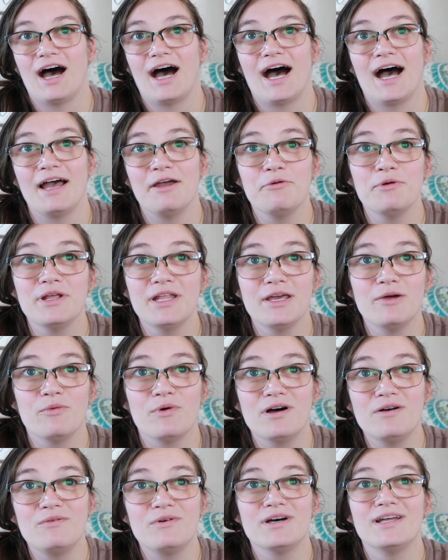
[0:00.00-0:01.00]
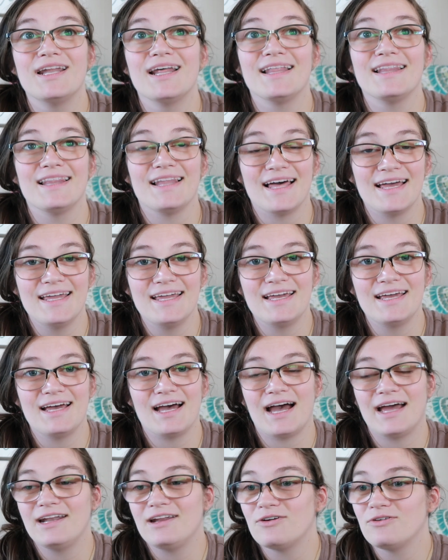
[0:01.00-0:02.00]
I really want one like it.
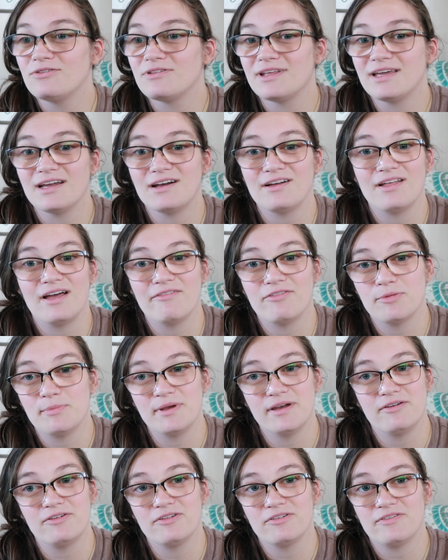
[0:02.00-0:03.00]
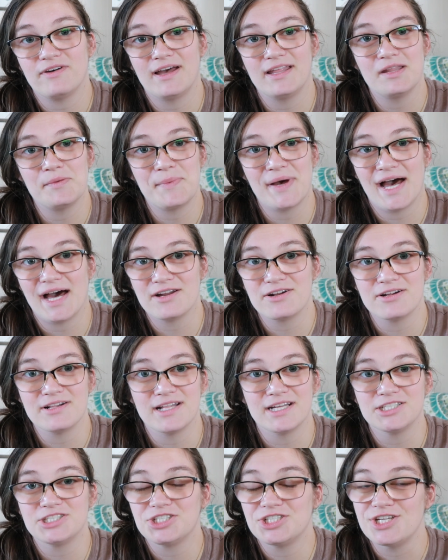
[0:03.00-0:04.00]
I don't think I'll ever be able to find the pattern
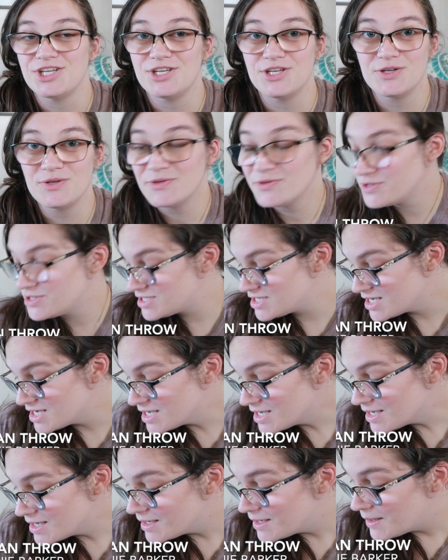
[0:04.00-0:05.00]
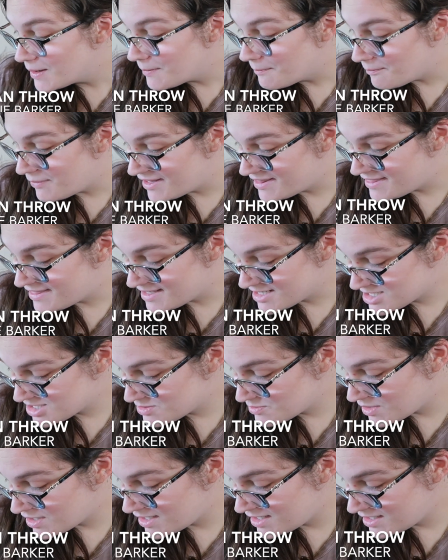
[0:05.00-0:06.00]
that she used, but
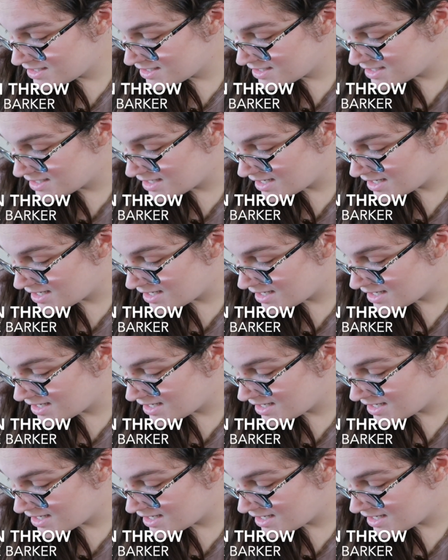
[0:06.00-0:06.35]
this one,